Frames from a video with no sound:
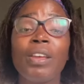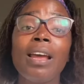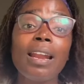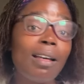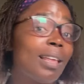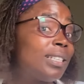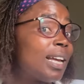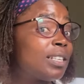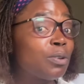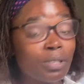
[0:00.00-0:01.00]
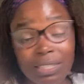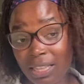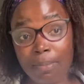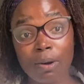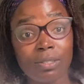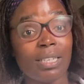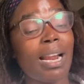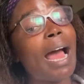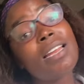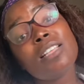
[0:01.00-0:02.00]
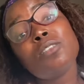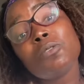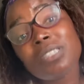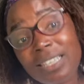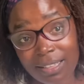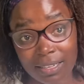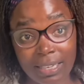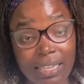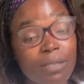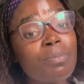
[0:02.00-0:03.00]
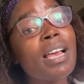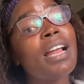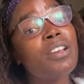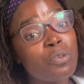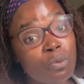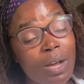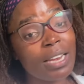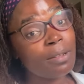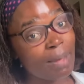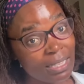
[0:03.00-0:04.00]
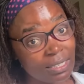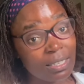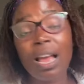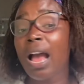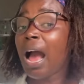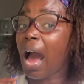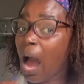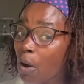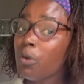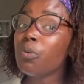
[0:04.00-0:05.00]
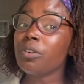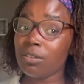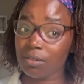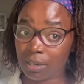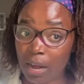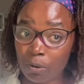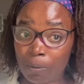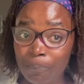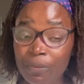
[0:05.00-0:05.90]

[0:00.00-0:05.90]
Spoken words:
Now that he has lost the mountain and is losing the church, me and you can imagine how he will struggle